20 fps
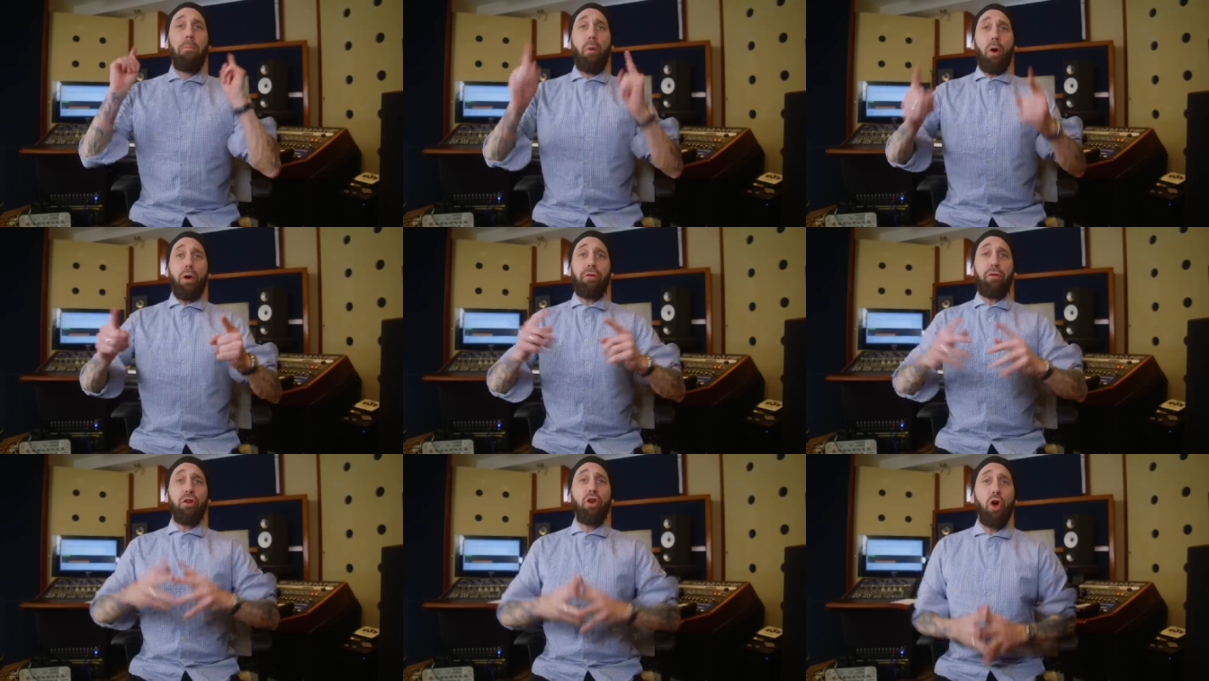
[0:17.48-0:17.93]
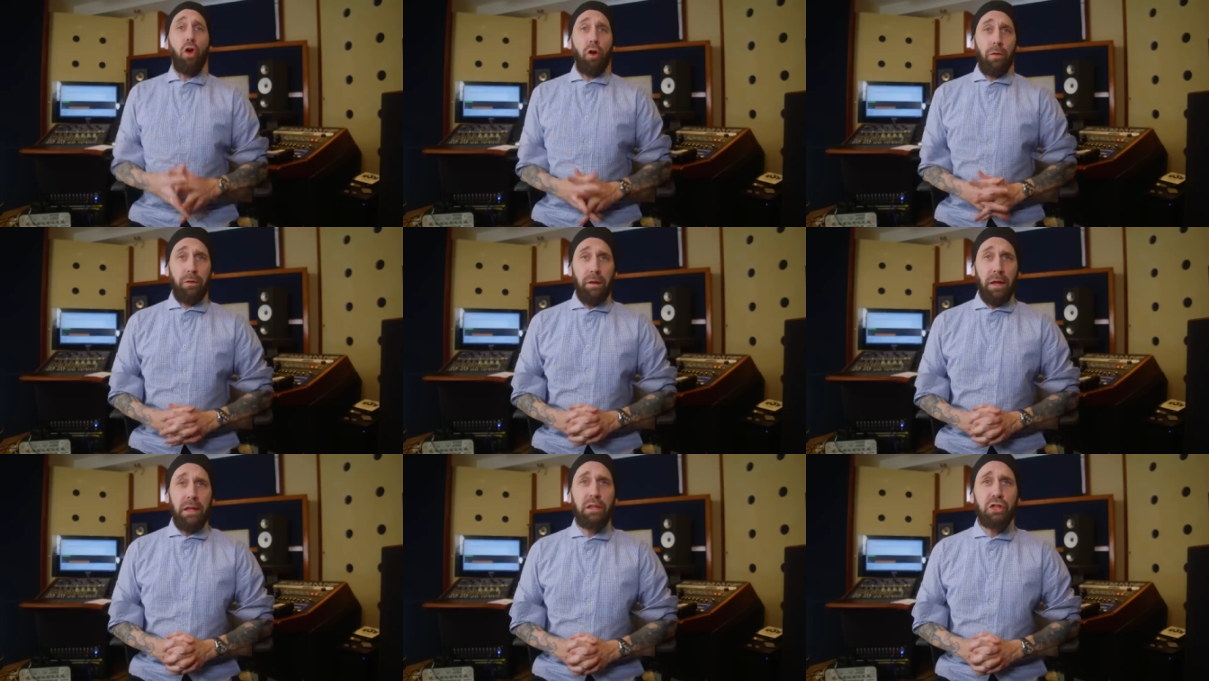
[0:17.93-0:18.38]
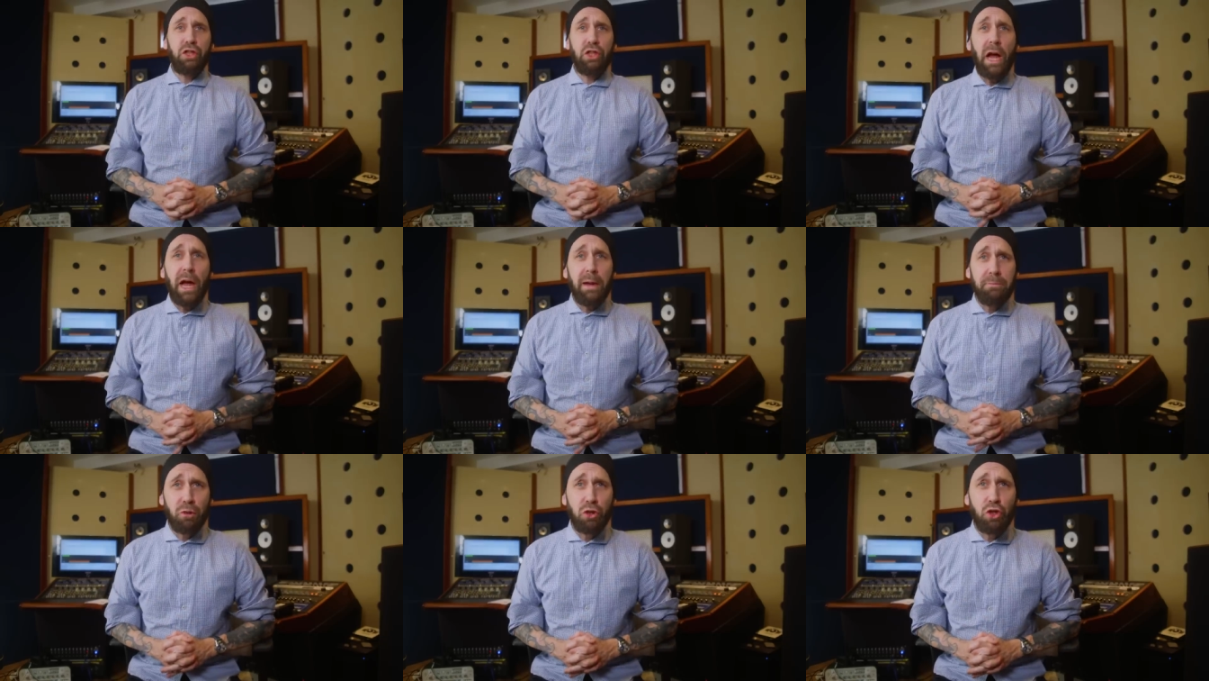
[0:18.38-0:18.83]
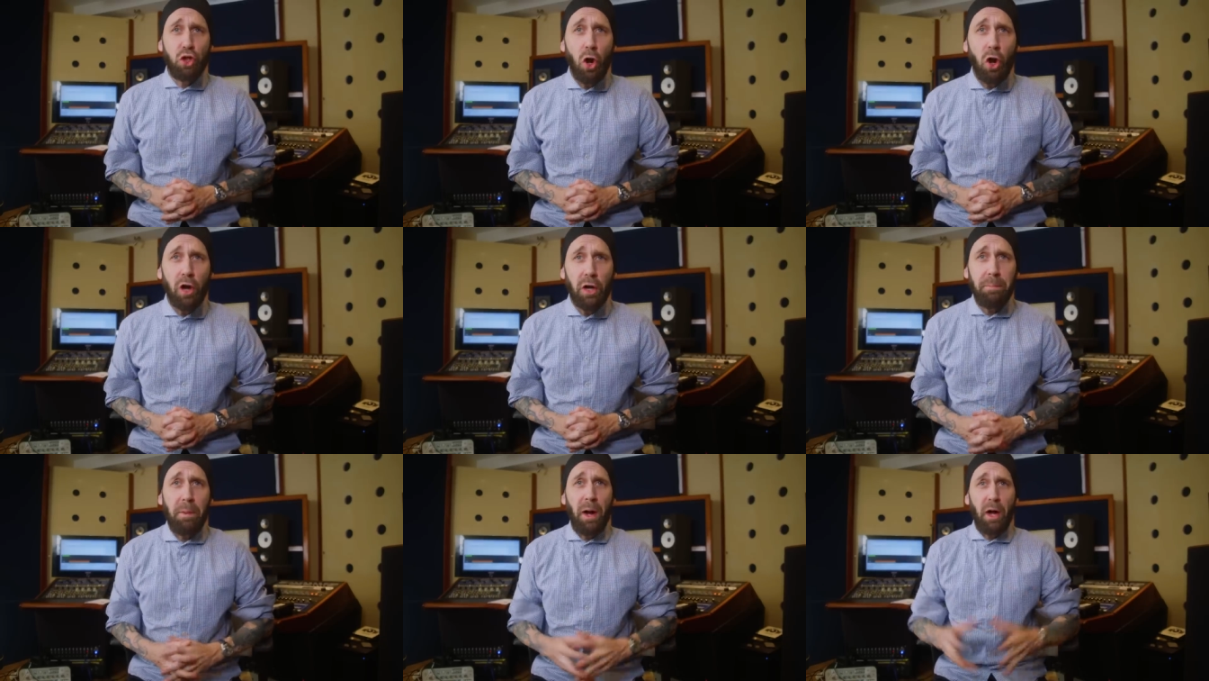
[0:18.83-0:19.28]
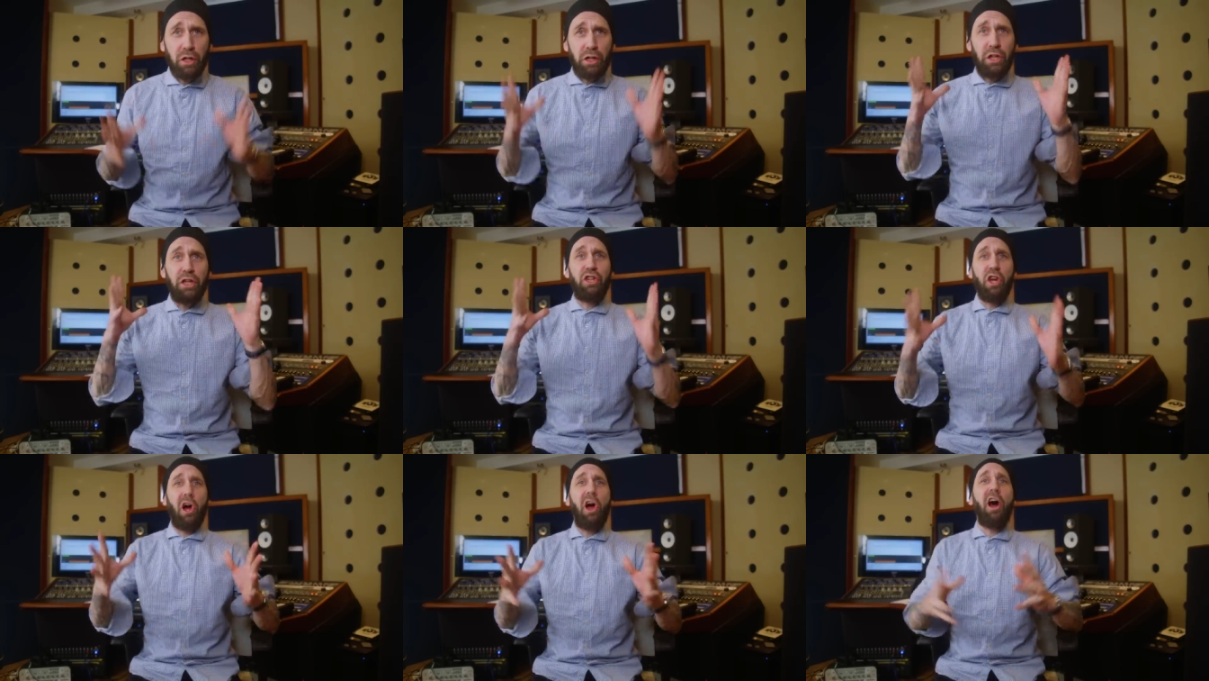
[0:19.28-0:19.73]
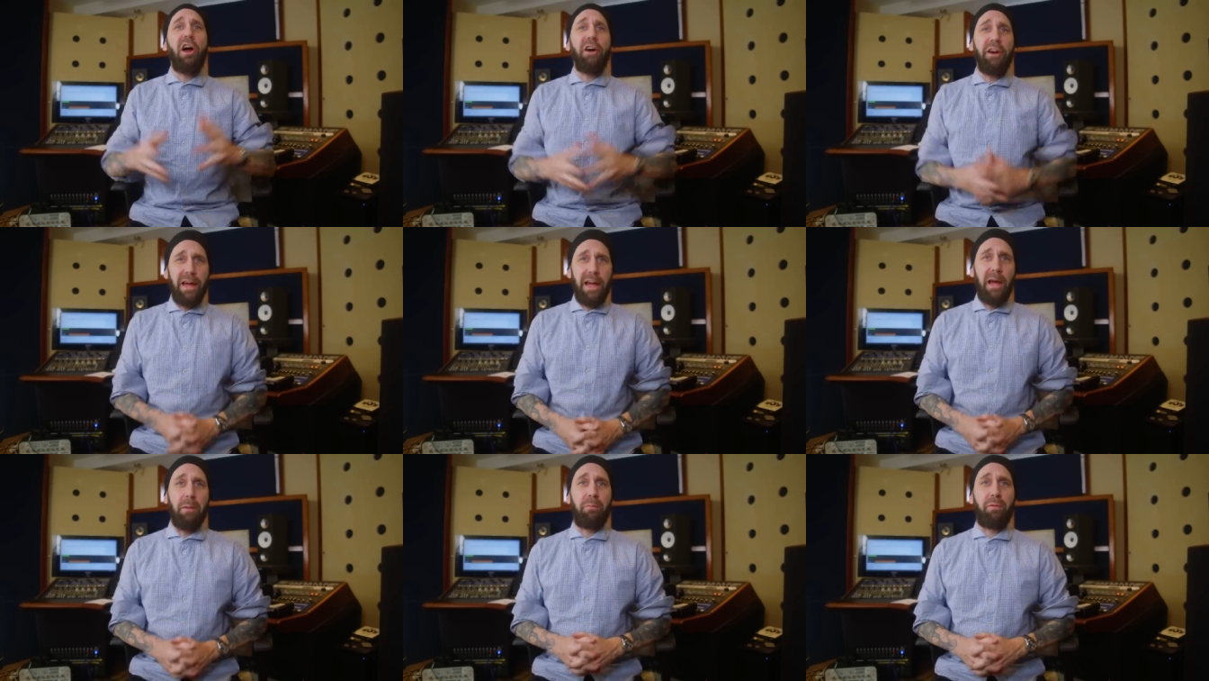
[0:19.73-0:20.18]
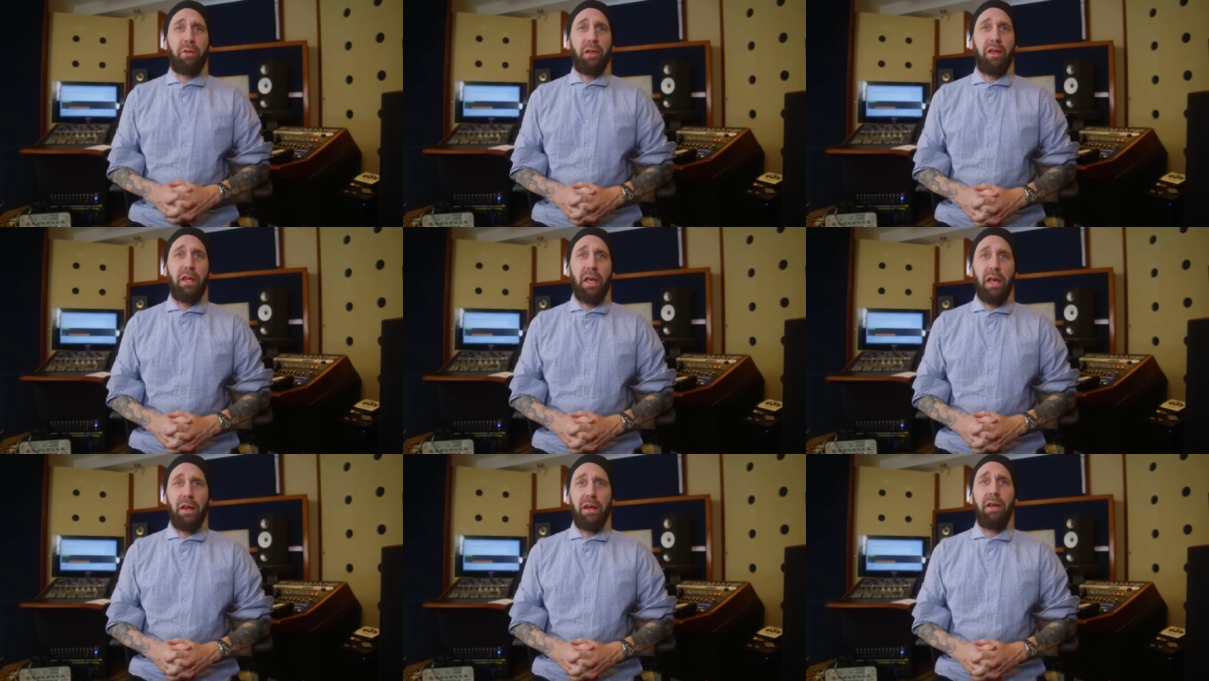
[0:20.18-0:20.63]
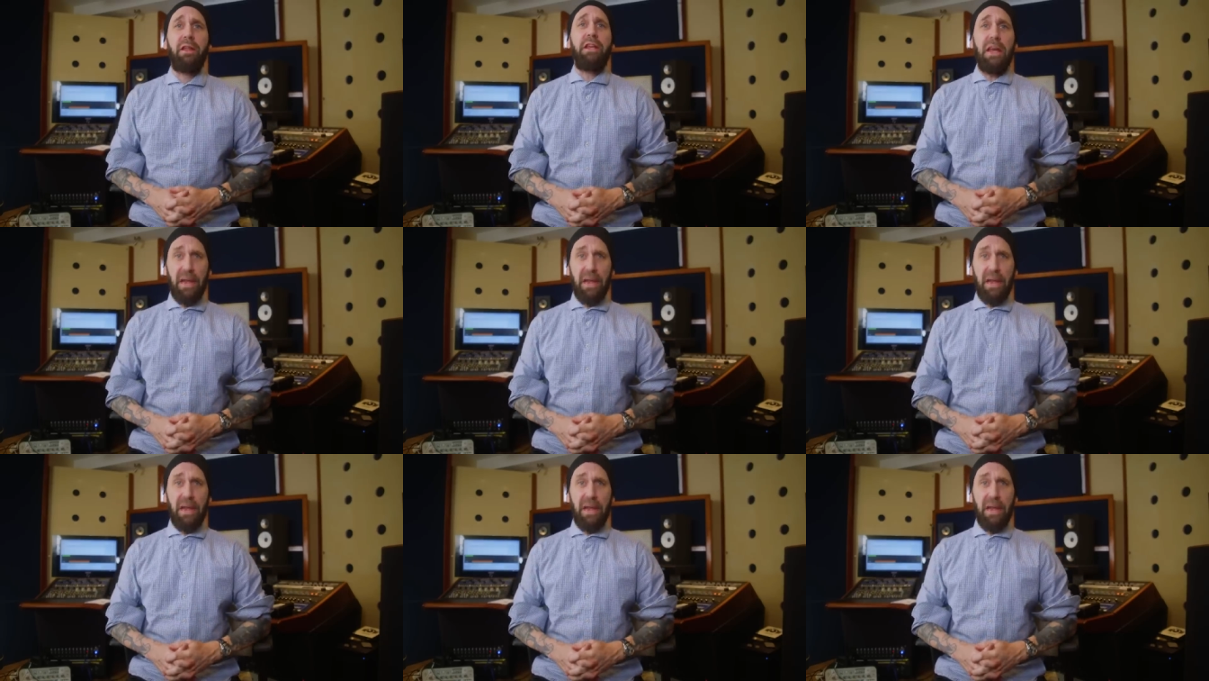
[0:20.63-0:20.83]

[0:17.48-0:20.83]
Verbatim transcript: Boys and girls, it's time to talk about guitar amps again.